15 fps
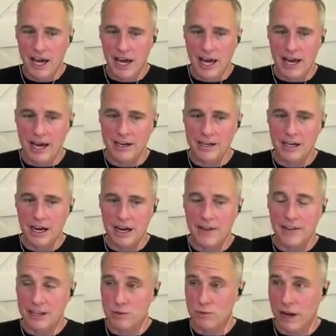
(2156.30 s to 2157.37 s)
and
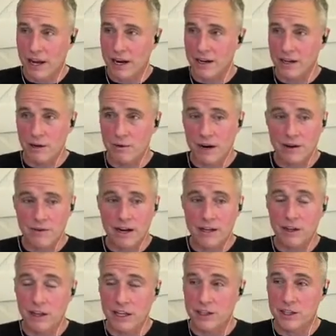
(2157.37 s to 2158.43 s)
uh, that's right out you know right
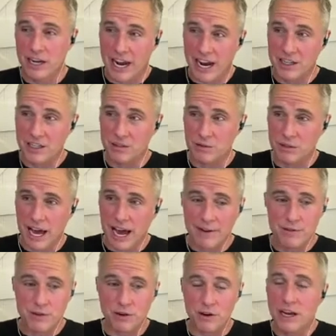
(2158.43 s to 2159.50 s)
around the lynching actually it was
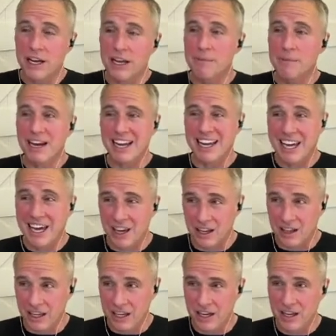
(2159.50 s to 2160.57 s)
after it made a
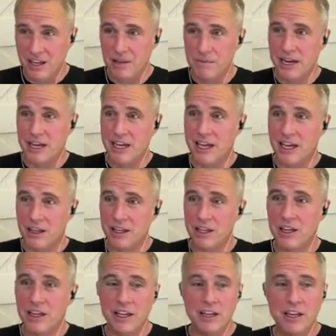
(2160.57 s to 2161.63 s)
killing it made a
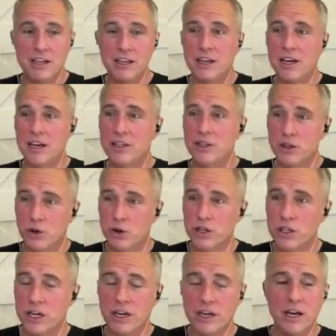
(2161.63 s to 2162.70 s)
killing in uh,
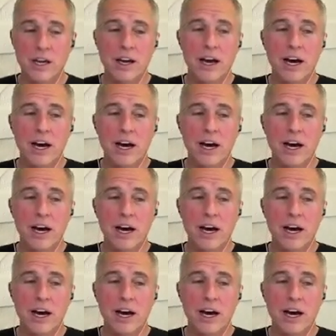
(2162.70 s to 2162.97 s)
georgia